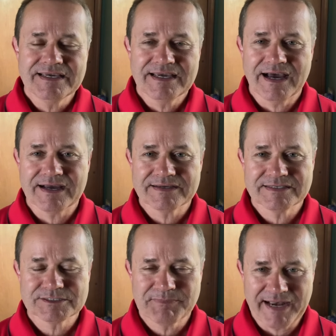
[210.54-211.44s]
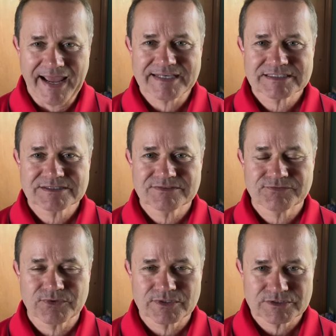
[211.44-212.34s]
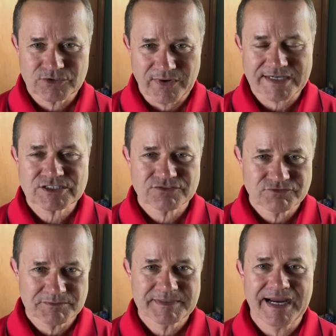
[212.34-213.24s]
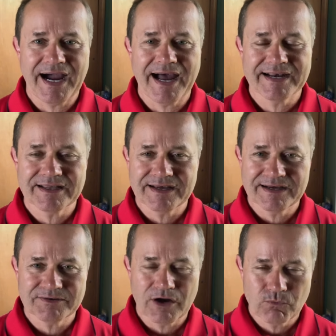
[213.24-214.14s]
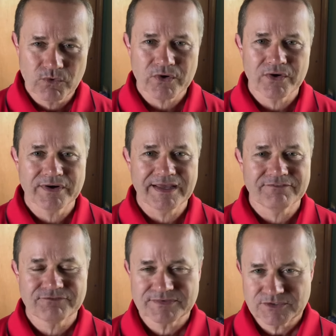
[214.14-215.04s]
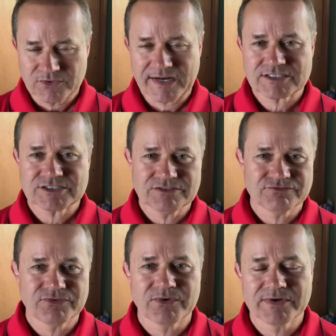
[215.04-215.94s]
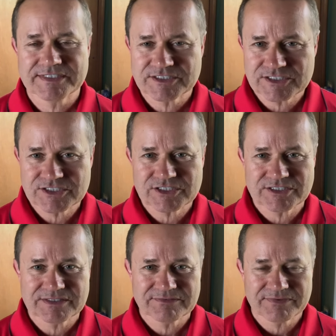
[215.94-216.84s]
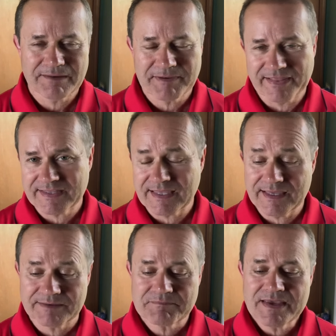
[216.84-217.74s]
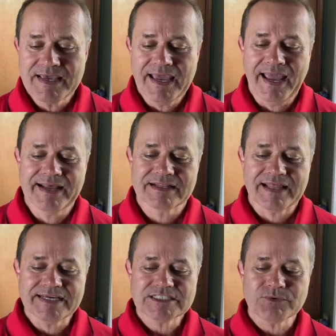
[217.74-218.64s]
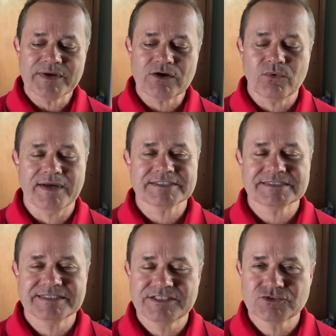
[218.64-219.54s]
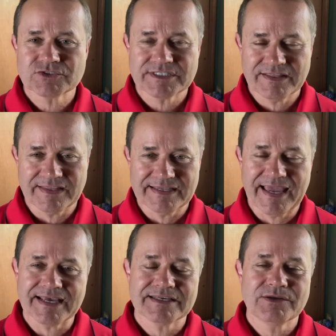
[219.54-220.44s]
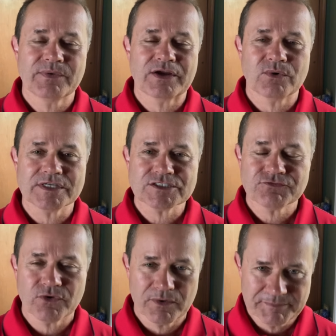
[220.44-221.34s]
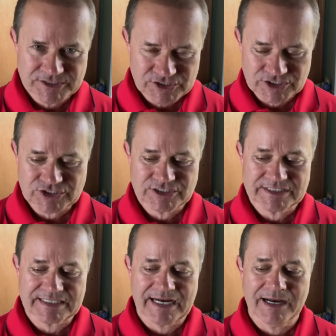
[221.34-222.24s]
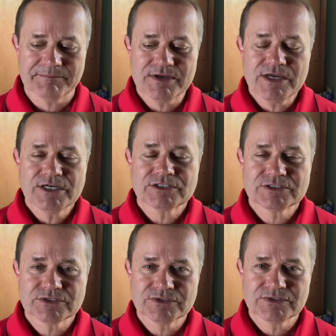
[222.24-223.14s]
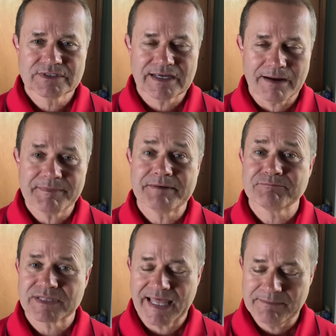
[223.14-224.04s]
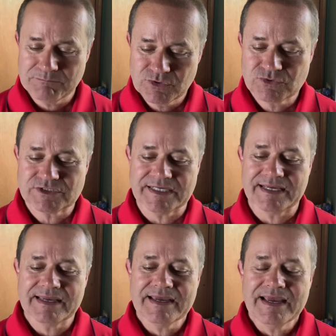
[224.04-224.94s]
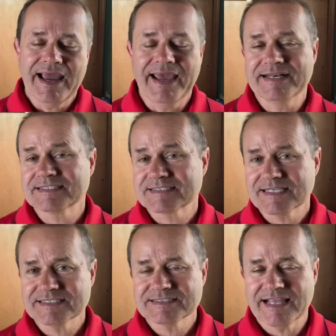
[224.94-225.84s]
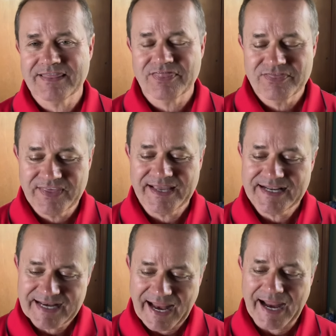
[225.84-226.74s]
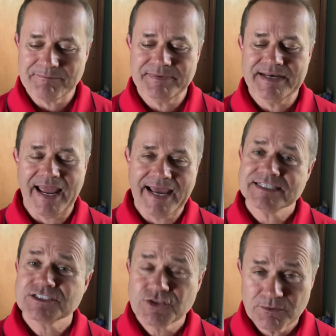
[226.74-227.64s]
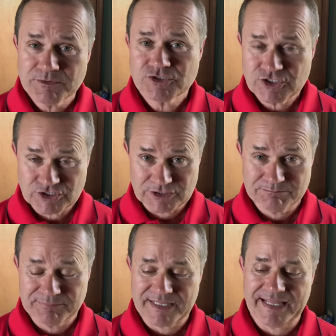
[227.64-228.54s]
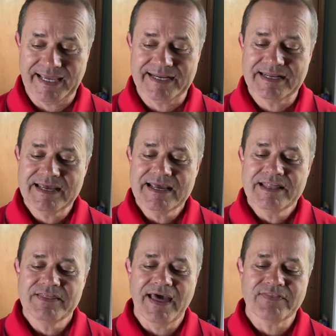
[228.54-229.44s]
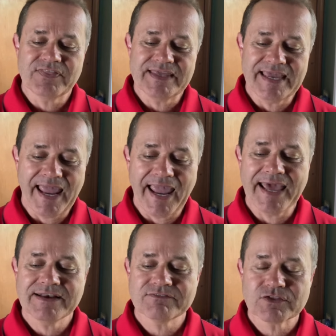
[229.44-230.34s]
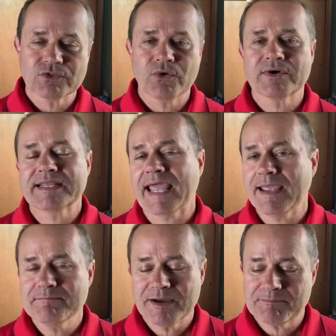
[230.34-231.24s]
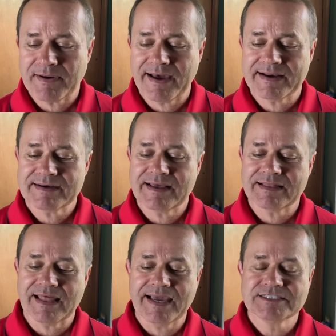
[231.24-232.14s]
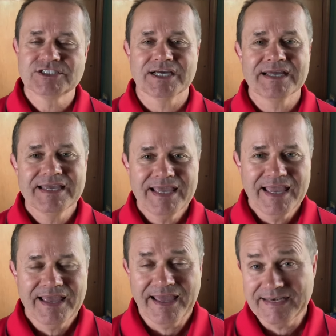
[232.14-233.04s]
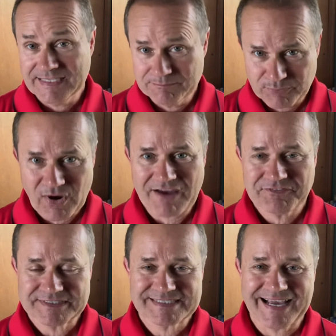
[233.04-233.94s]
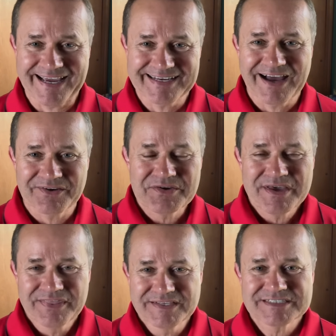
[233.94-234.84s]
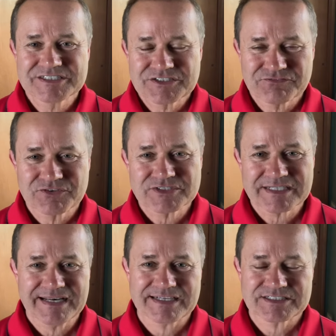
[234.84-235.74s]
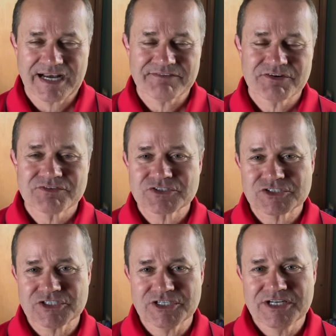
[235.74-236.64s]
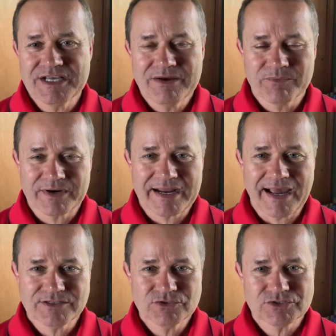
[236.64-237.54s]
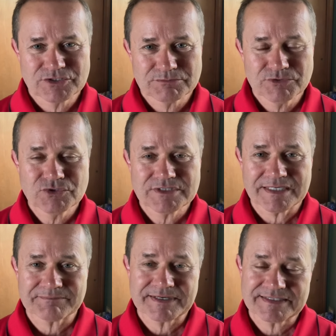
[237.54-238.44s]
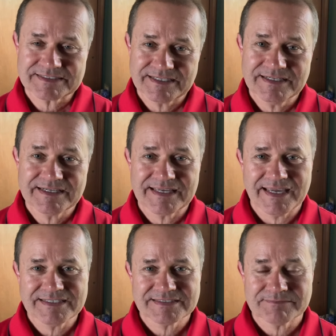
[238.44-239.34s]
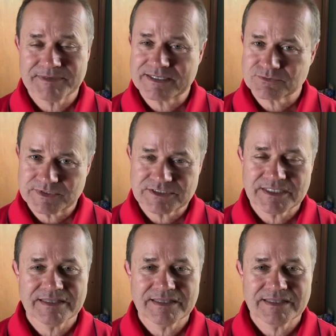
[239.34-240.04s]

uh, has been asked for direction from God, uh, a word of direction for decision uh, by the king. And Elisha requests an interesting thing. He, he requests for a musician to come to come and play music. And it says that then it happened as the musician played that the hand of the Lord came upon Elijah and he prophesied. Now, this is the first connection I've ever seen where God uses music, but it's an indication because we see